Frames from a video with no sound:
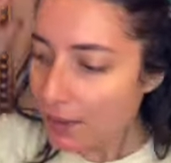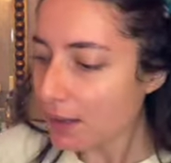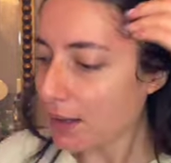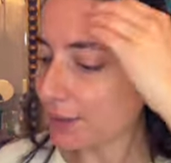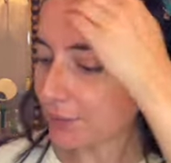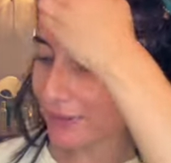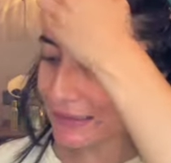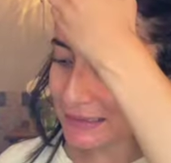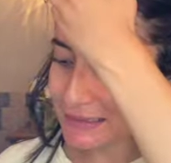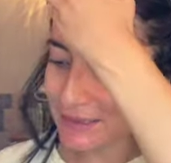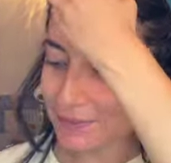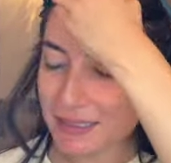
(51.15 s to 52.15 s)
I already
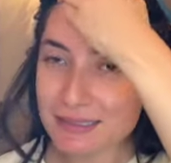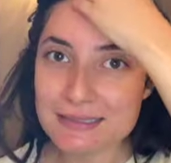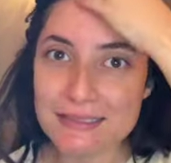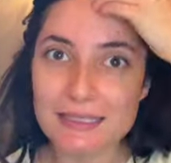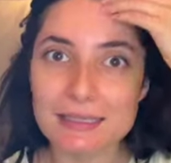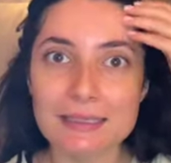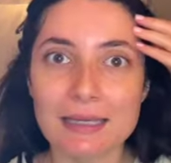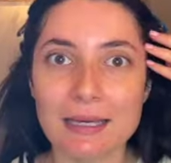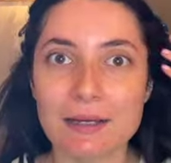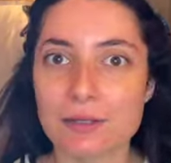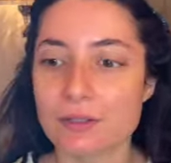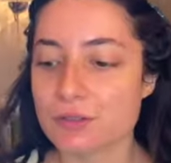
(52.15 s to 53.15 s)
did my
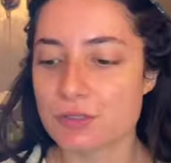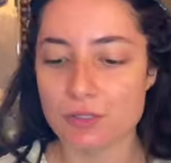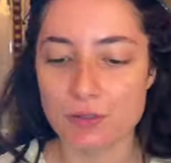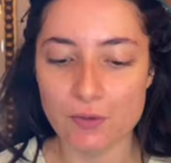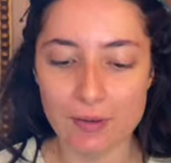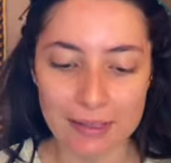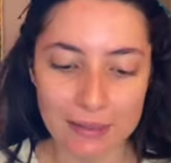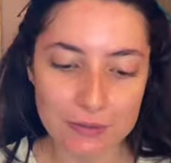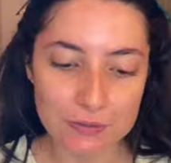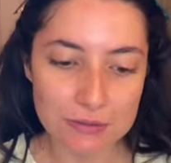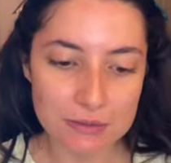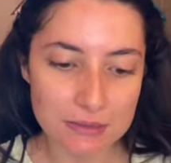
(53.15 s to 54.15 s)
skincare, so I
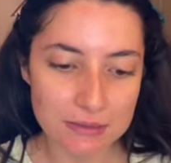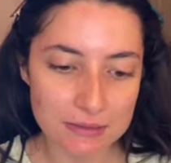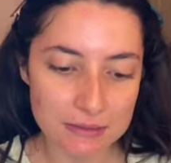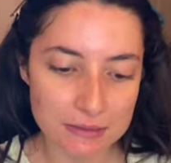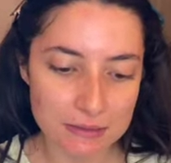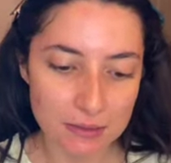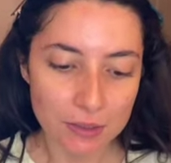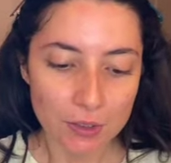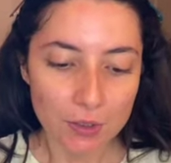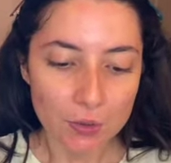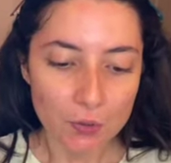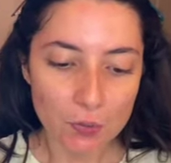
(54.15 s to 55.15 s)
used this
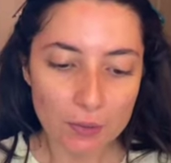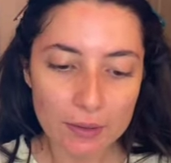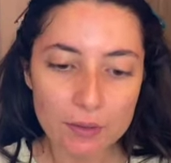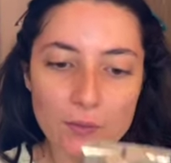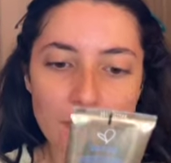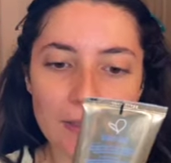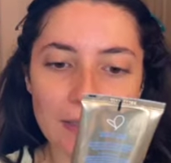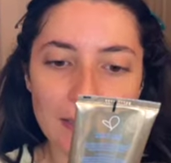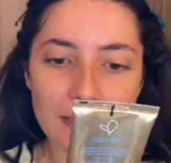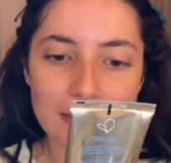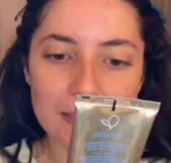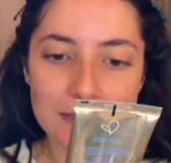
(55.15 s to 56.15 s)
Cora
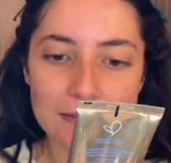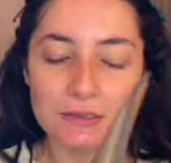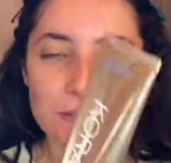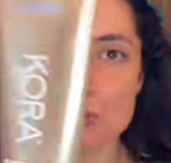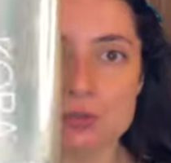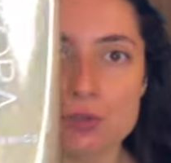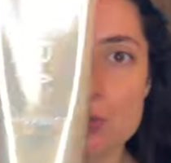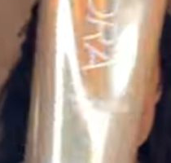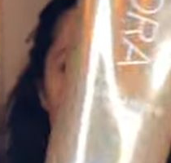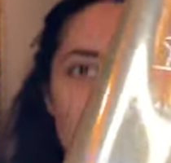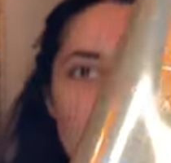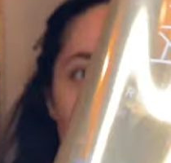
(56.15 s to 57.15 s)
Organics
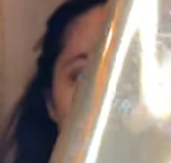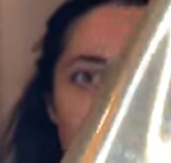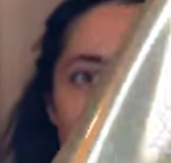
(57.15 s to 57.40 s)
Turmeric